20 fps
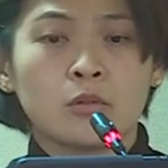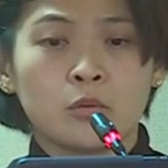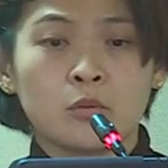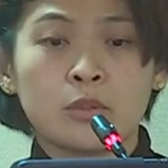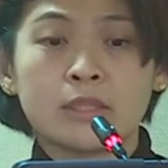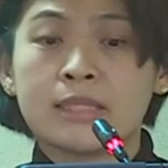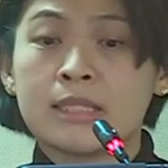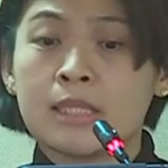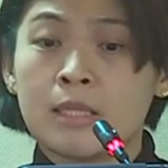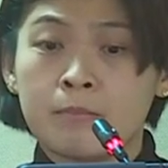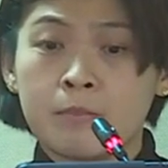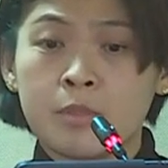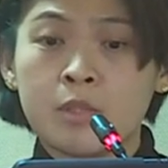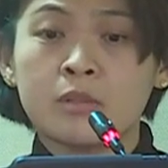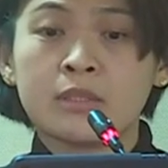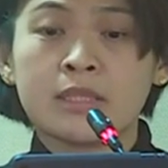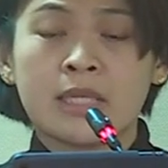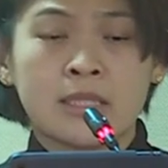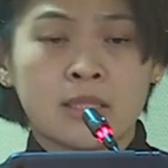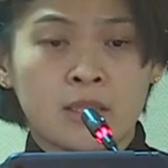towards the
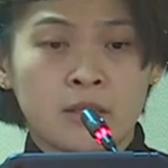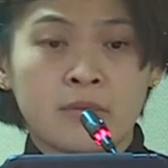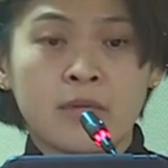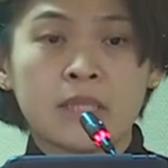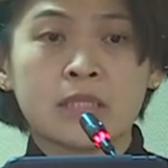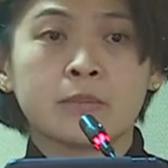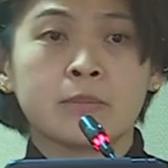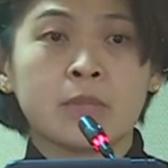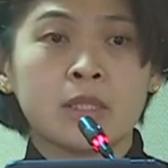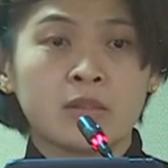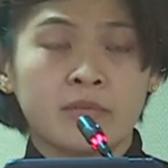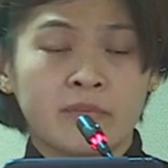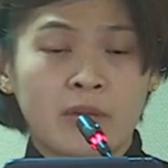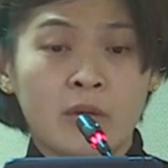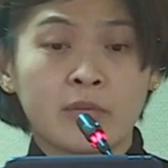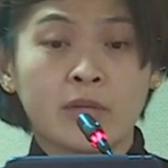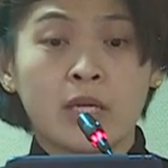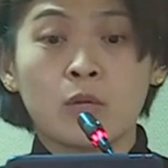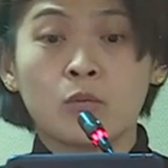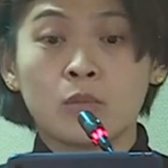abuse and harassment of
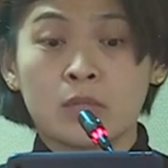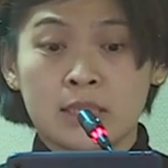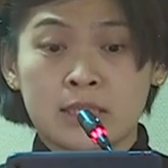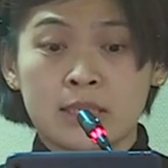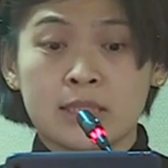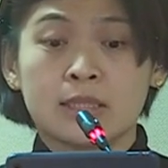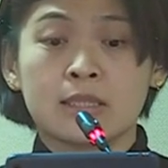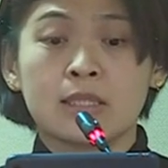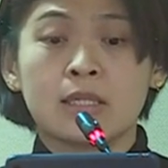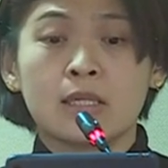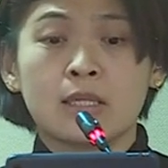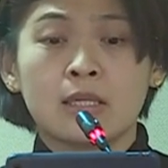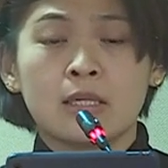healthcare workers.